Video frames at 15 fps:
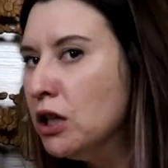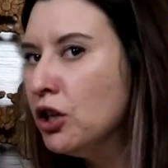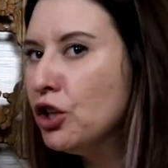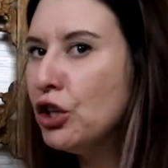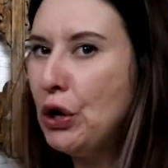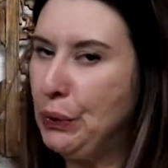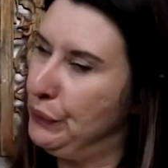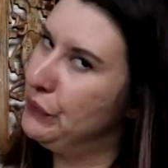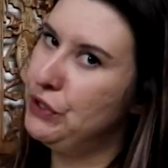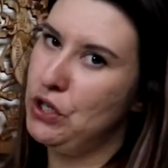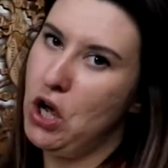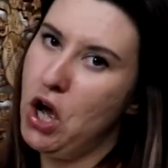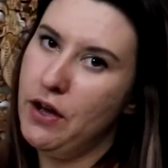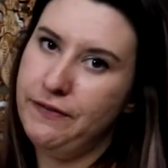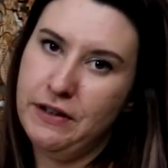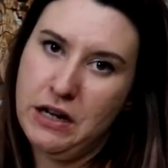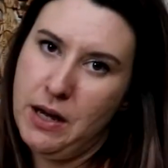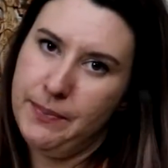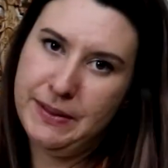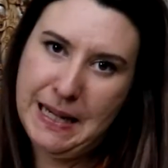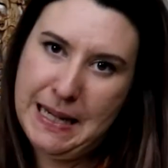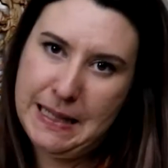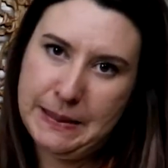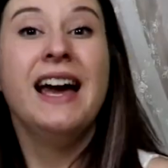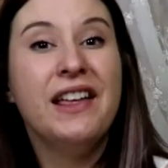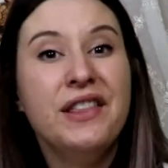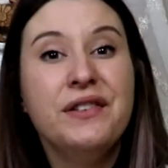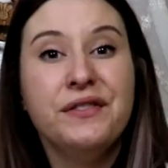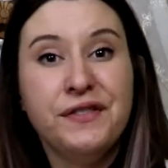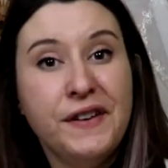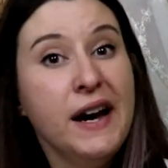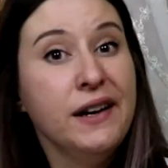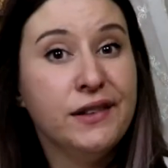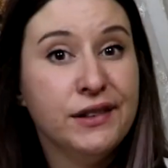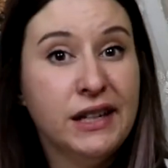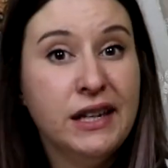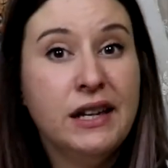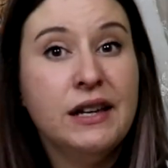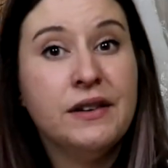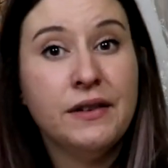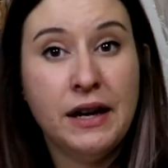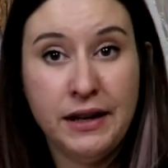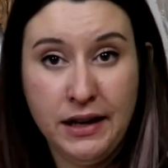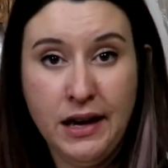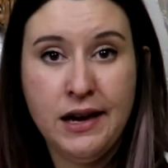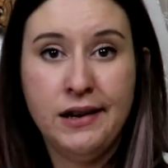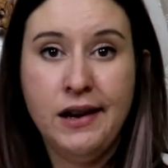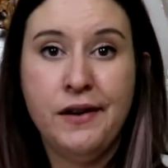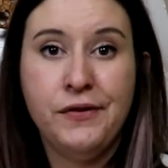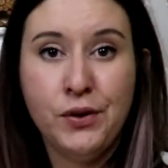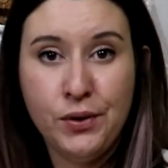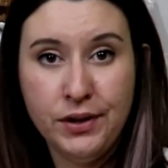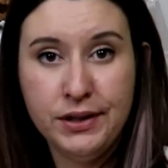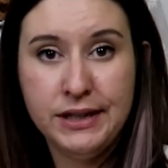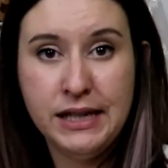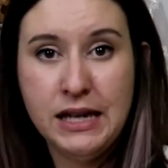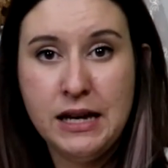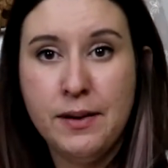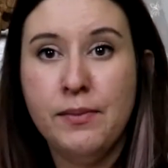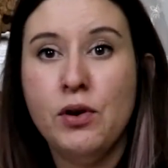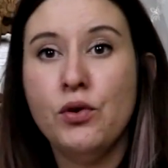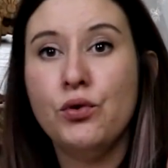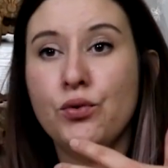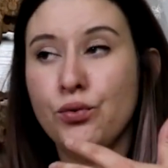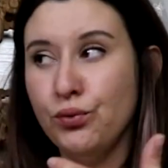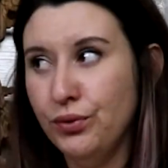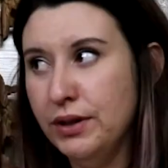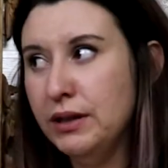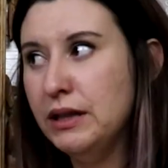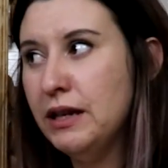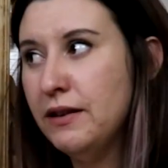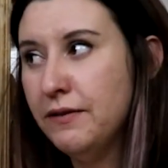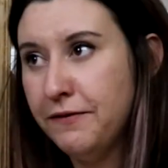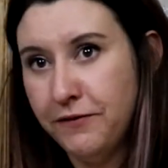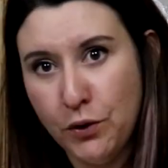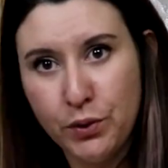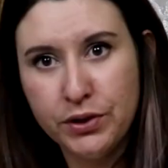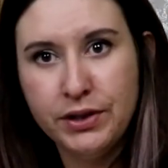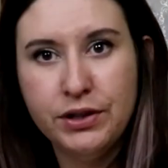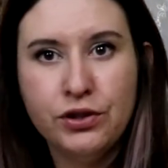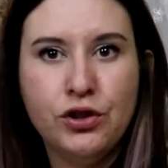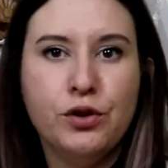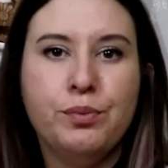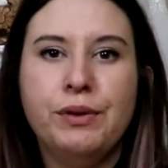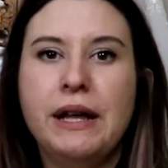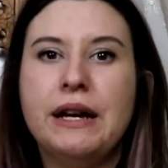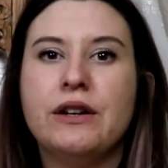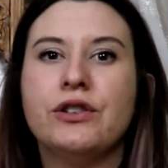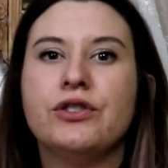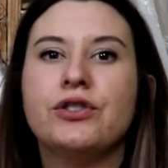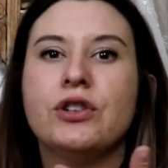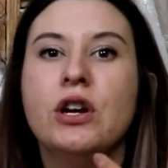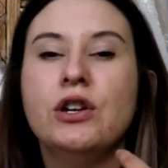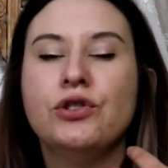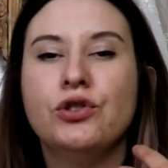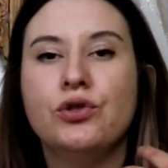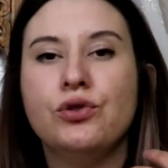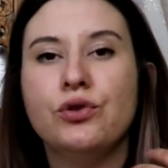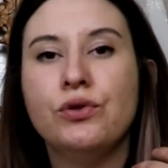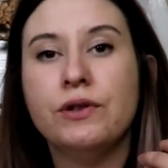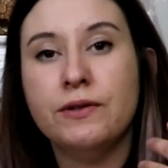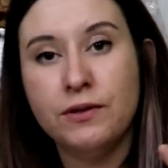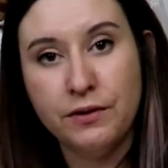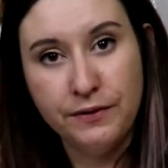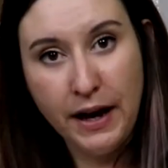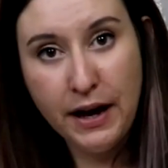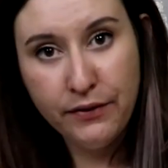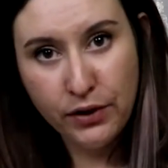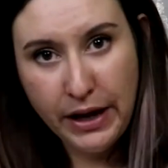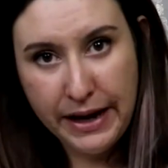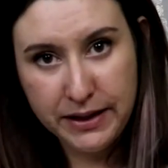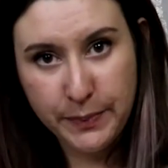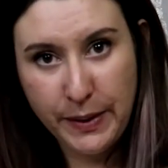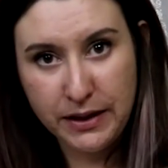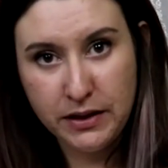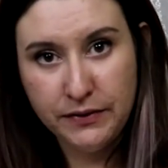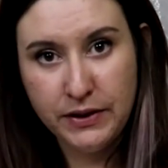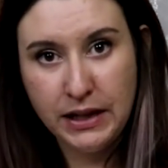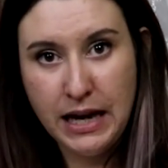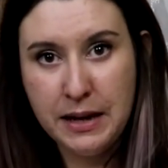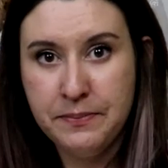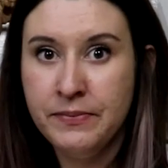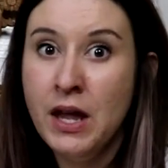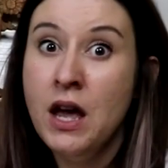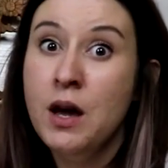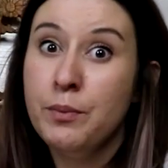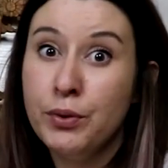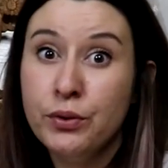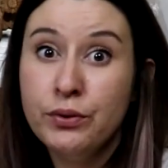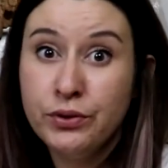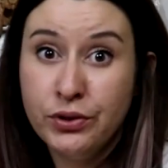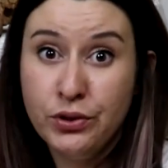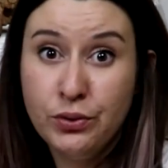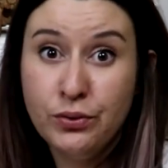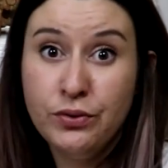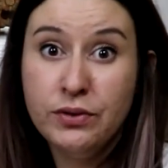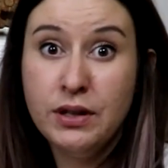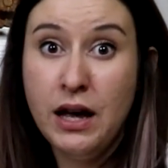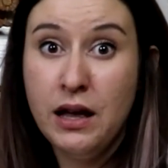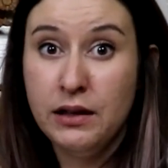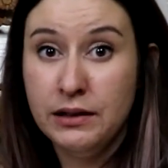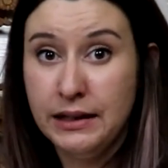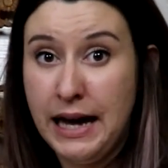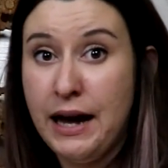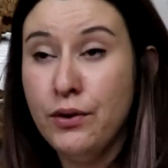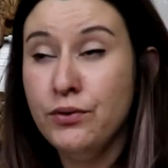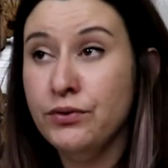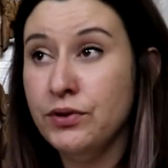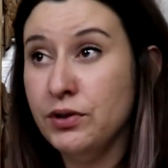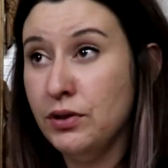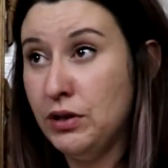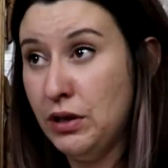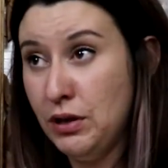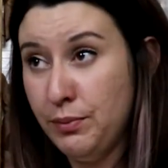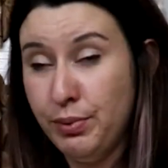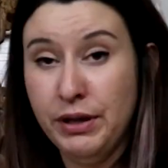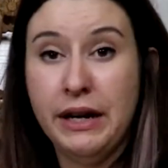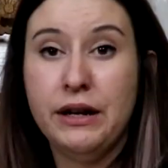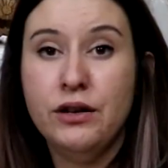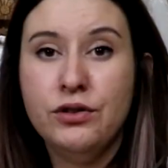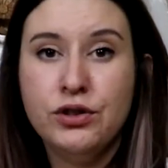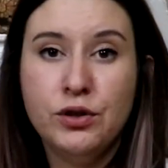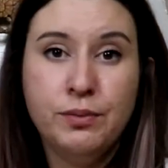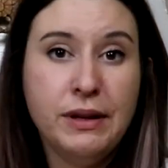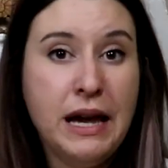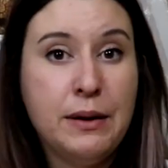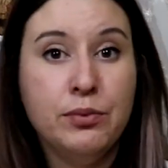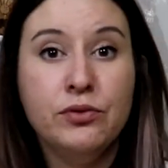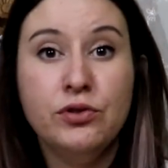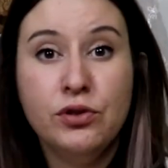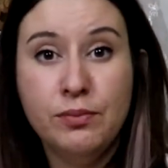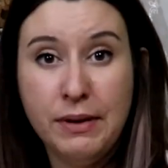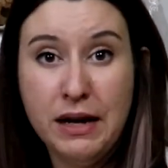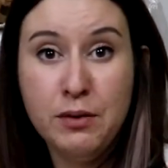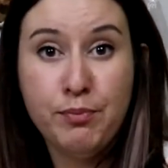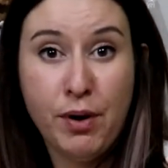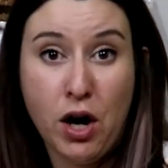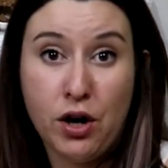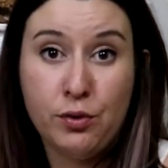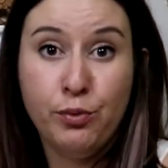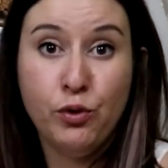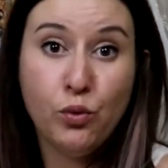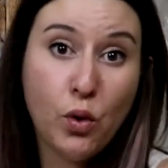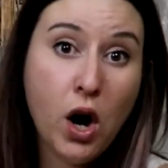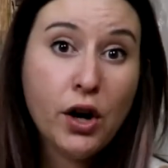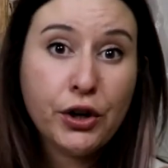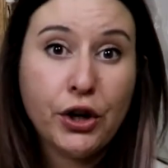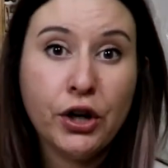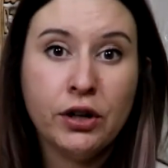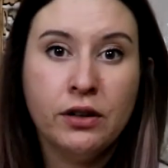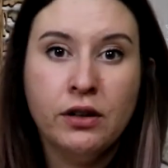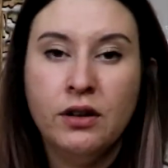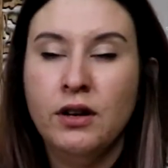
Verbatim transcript: closed off and uptight. And then finally, it, again, if you're a DM who really forces your players to do the survival aspect of the game, Brewer's Tools allows the player to be able to make potable water.